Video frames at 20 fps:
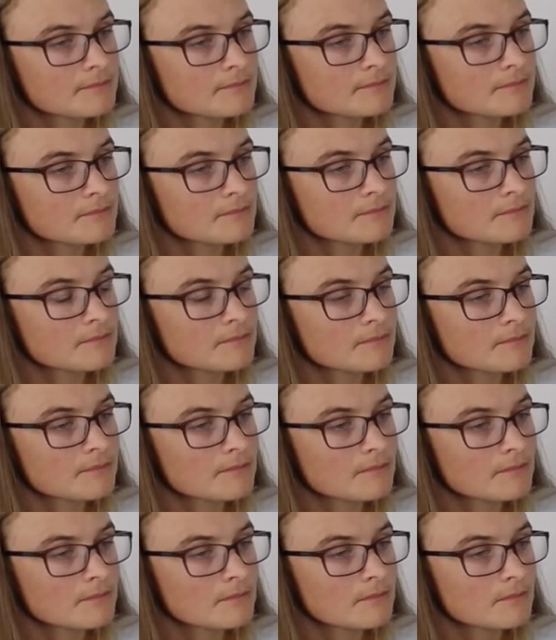
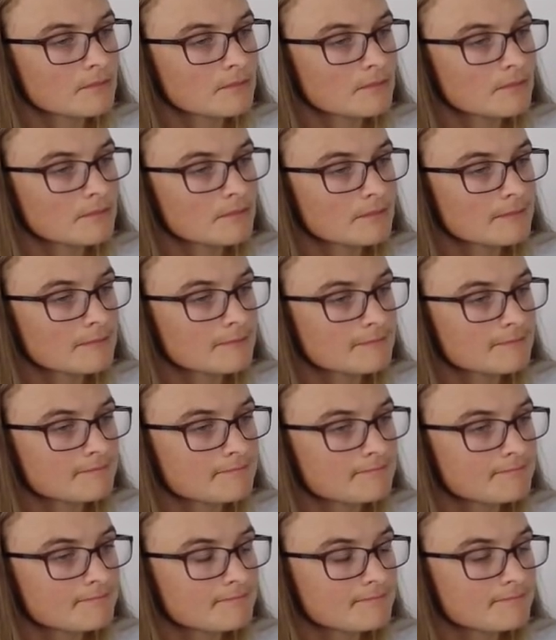
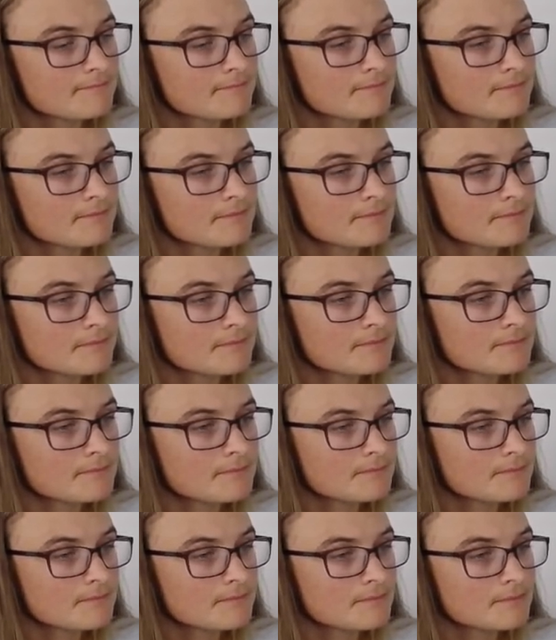
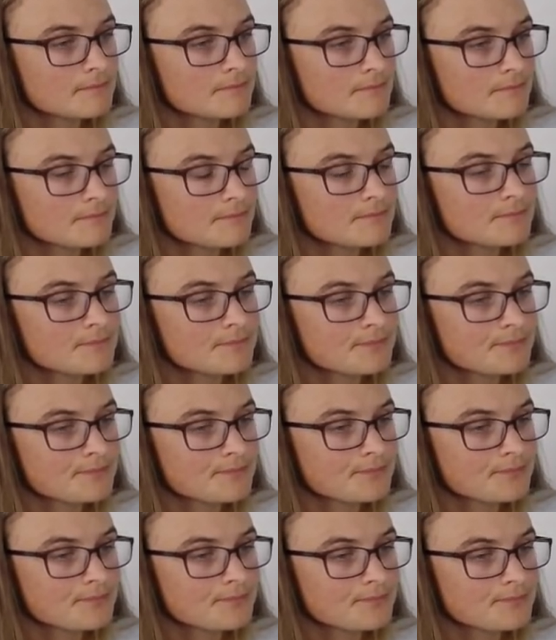
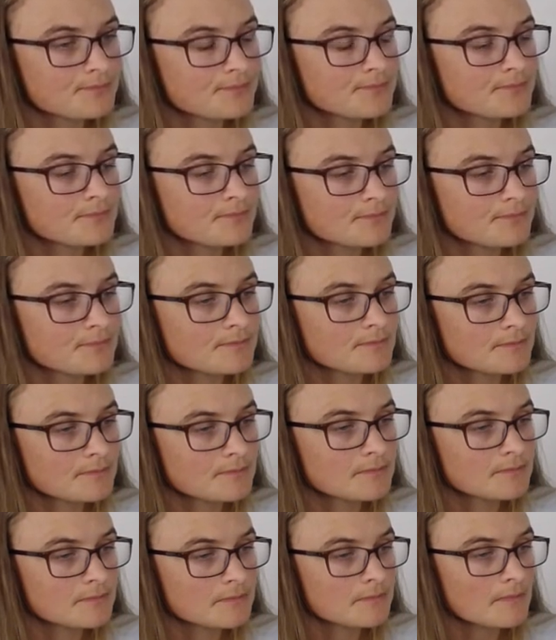
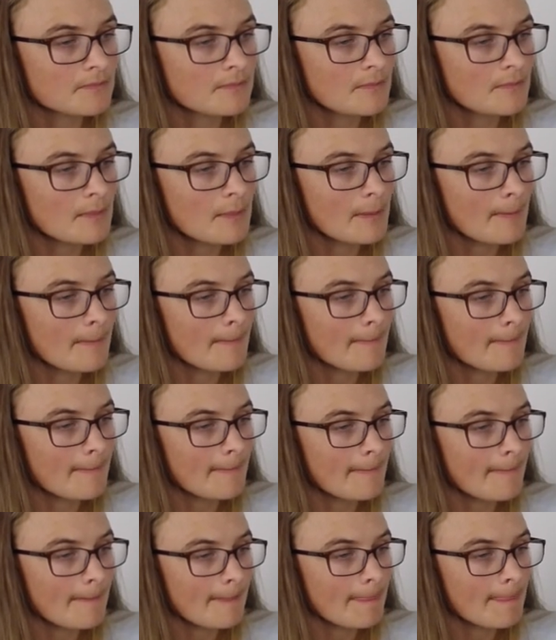
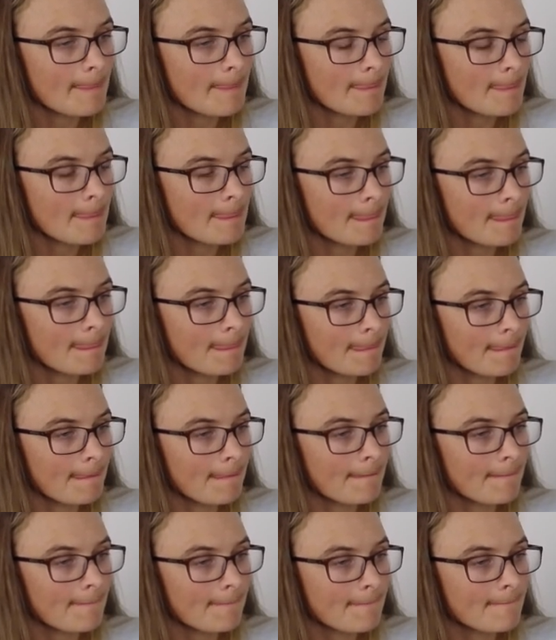
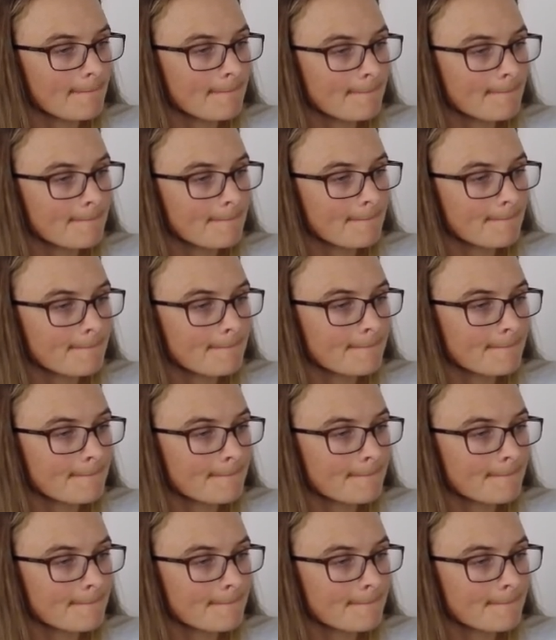No words are spoken by the person on screen.